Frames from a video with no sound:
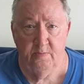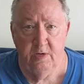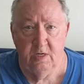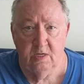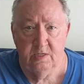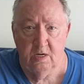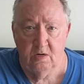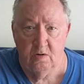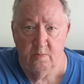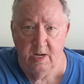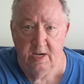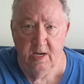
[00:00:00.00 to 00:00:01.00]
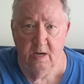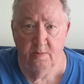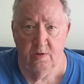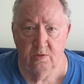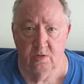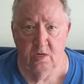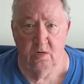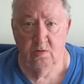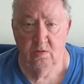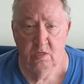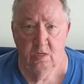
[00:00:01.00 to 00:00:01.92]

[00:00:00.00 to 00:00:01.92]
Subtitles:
because all my neighbors are all